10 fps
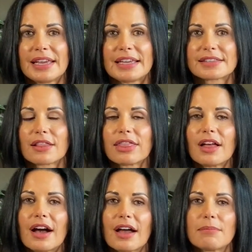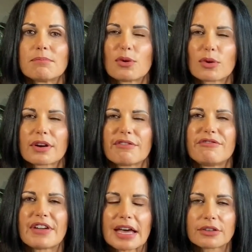is a lot more
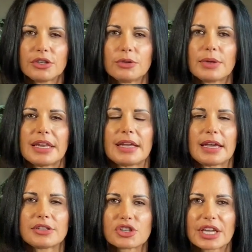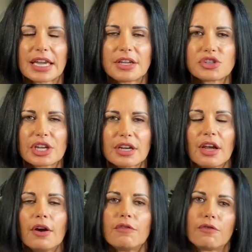value and education
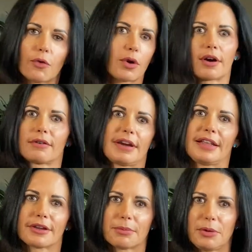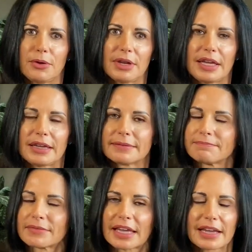for our reining community.
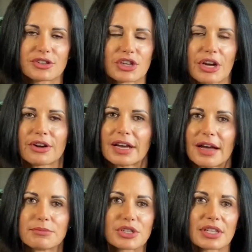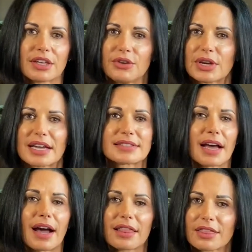Like I shared, I'm just like you guys.
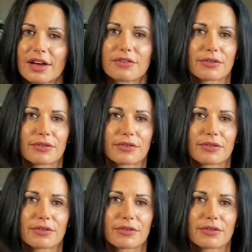I love